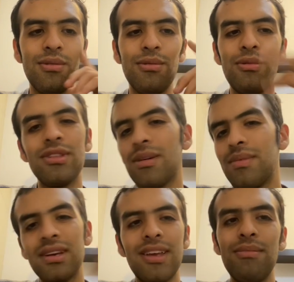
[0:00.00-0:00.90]
we top
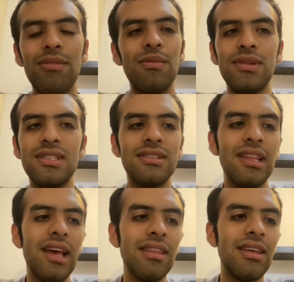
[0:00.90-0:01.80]
deck Imperm, which is
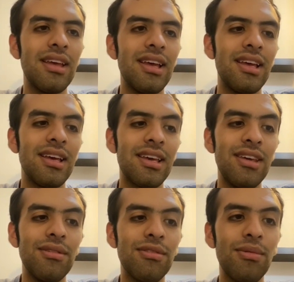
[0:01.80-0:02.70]
dead. He
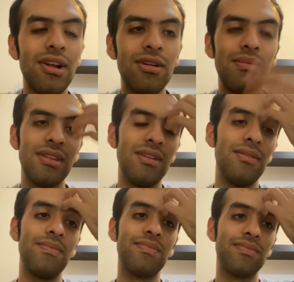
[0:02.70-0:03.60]
used a welcome in the
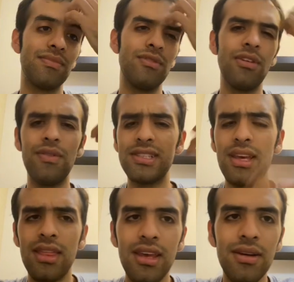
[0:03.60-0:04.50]
draw phase,
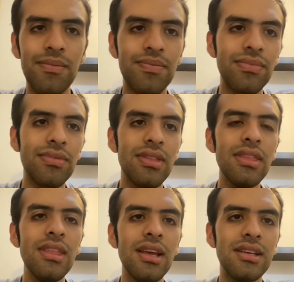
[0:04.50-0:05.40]
I think,
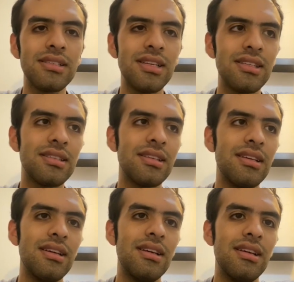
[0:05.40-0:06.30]
sets
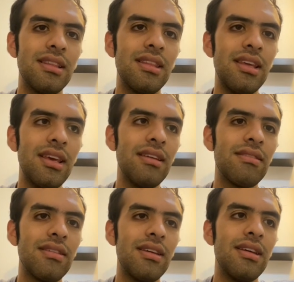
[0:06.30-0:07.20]
this,
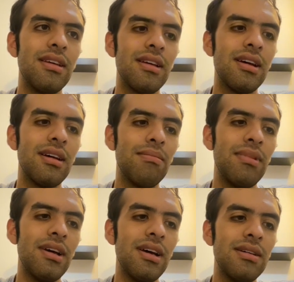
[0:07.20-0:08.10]

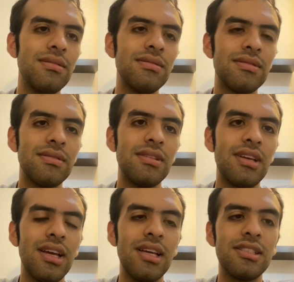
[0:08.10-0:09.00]
bounce,
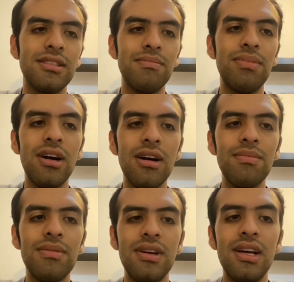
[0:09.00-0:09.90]
gets the pop,
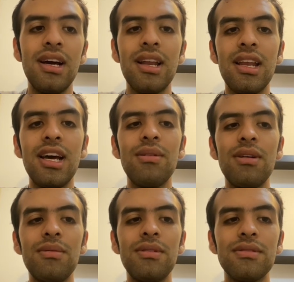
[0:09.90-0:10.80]
and now
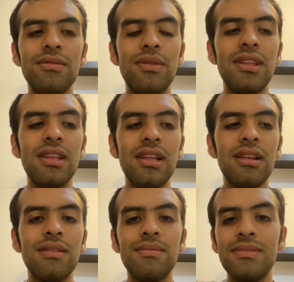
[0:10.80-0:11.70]
our
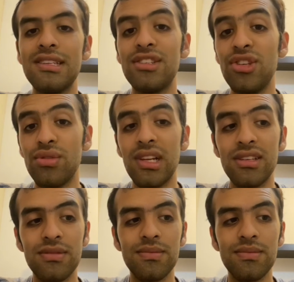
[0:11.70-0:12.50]
Durendal is useless.